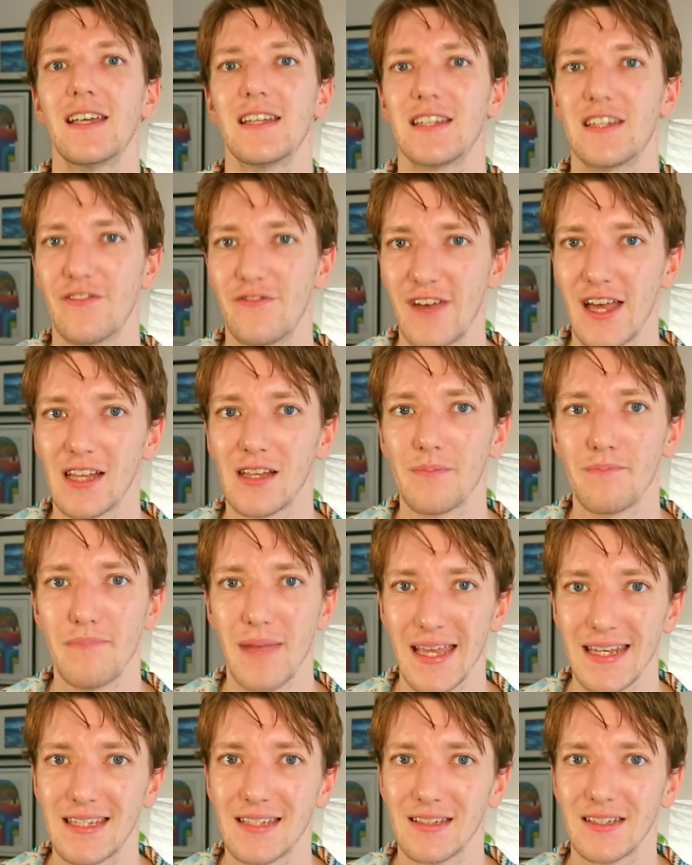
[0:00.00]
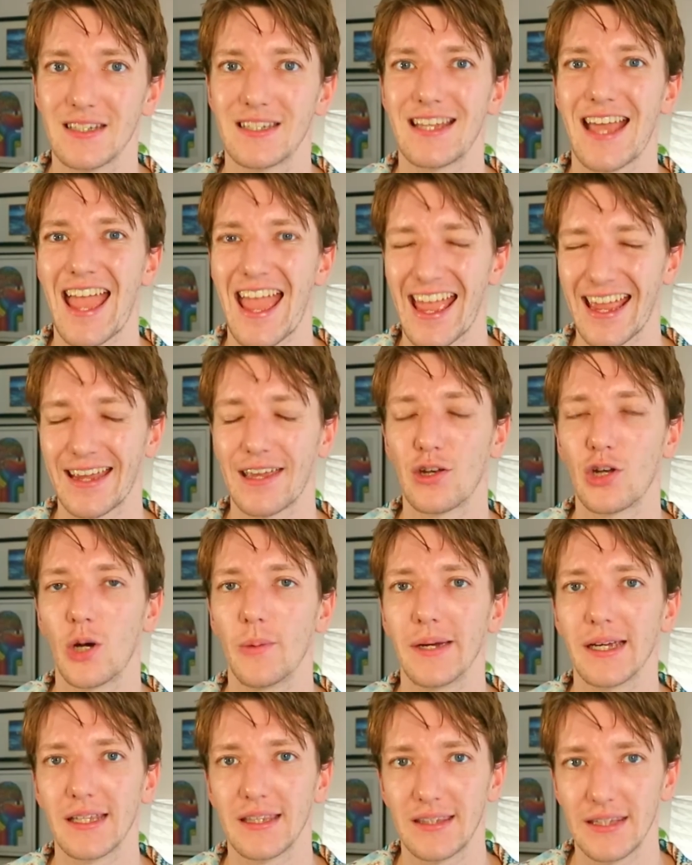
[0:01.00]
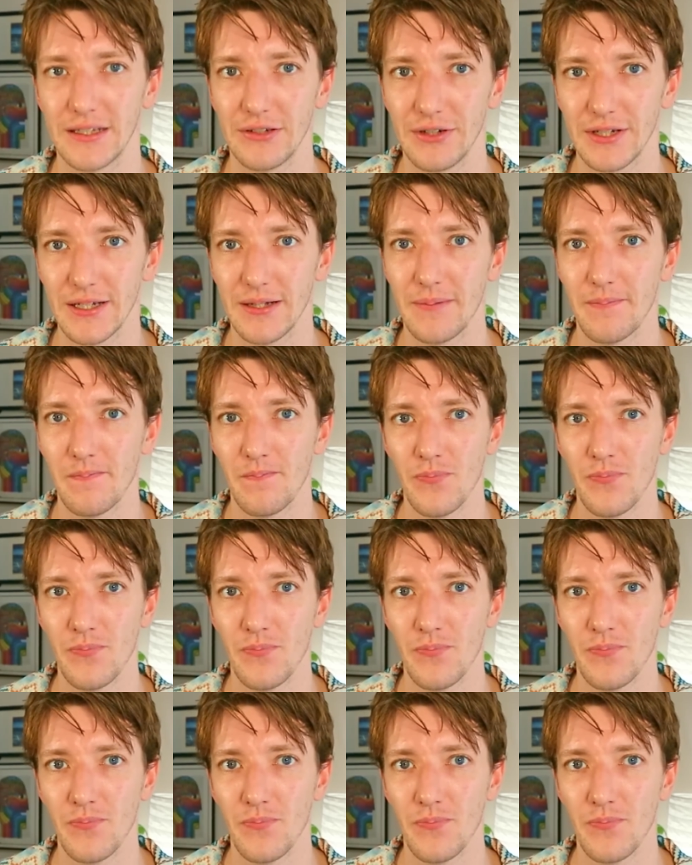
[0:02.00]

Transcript: developmentalist economic theory.